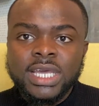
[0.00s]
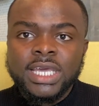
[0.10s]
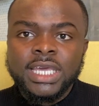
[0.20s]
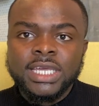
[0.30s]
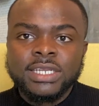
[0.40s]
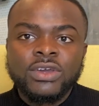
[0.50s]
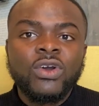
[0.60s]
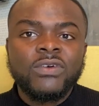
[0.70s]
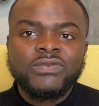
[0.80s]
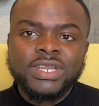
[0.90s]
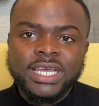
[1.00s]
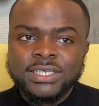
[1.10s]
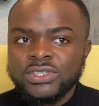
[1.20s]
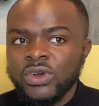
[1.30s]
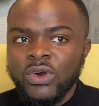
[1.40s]
in
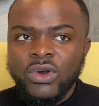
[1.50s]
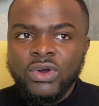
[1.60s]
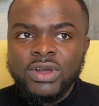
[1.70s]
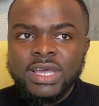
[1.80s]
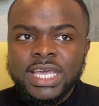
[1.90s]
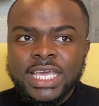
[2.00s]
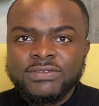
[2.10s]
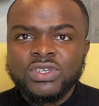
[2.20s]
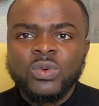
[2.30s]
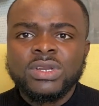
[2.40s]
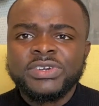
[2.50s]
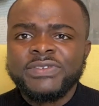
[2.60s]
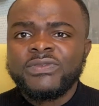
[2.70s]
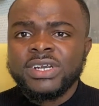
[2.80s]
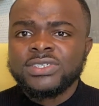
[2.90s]
confidence, or if someone
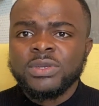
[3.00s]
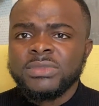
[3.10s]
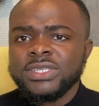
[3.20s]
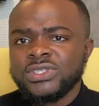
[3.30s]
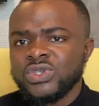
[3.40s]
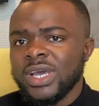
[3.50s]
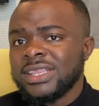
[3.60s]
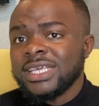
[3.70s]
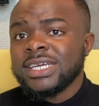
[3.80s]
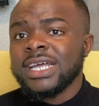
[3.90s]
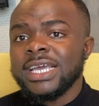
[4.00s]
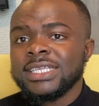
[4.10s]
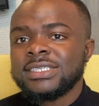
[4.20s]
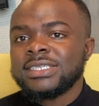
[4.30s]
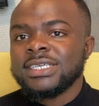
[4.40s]
refers something to you, I think that
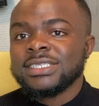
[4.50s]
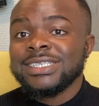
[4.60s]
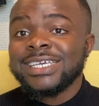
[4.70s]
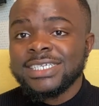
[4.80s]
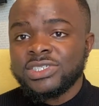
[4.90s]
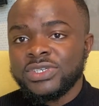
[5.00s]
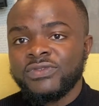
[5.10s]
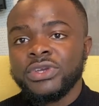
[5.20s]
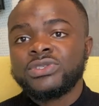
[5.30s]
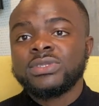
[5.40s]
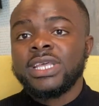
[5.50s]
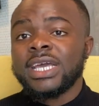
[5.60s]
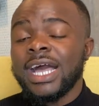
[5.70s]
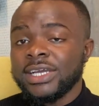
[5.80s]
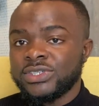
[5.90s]
it's necessary for you to take
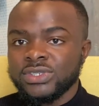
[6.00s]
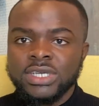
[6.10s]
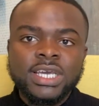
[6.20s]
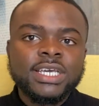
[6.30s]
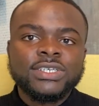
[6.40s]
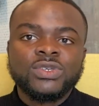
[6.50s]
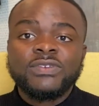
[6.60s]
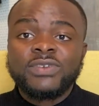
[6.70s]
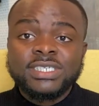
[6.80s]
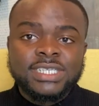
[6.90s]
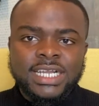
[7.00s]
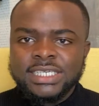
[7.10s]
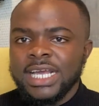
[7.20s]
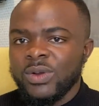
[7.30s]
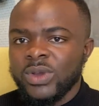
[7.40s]
action. So the first thing I did,
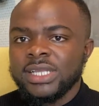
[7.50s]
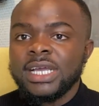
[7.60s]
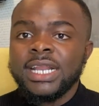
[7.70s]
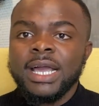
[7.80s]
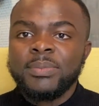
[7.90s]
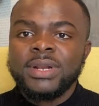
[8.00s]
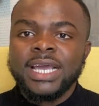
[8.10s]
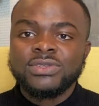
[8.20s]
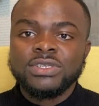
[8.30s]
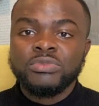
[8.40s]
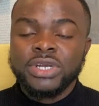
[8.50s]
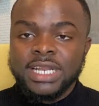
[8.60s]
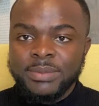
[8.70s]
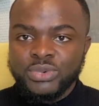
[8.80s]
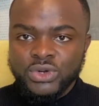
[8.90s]
I went and I applied to the
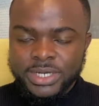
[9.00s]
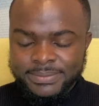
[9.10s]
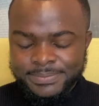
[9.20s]
Brickline program.